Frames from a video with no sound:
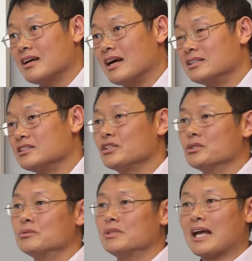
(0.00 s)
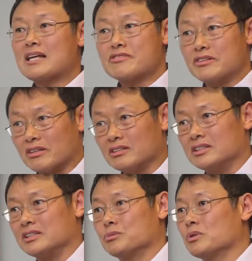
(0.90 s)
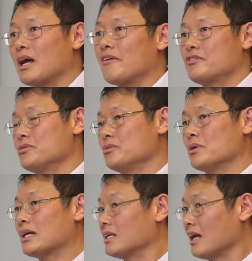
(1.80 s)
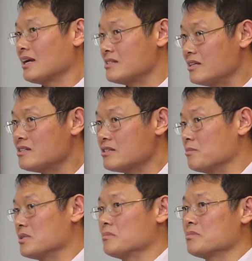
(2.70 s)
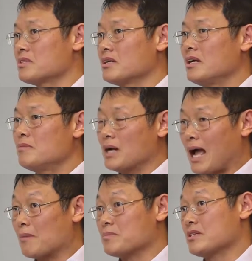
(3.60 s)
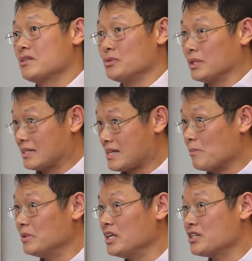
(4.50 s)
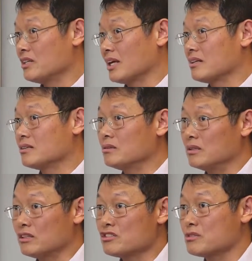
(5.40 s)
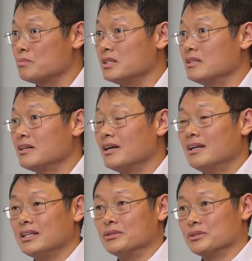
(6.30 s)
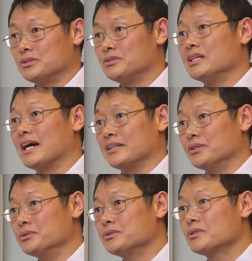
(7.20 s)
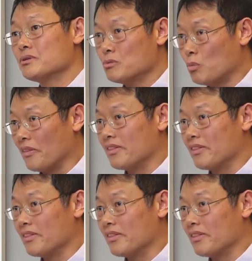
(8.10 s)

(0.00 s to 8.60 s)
and so the gastroenterologist will have to analyze these symptoms, perhaps do an examination like a colonoscopy in order to diagnose what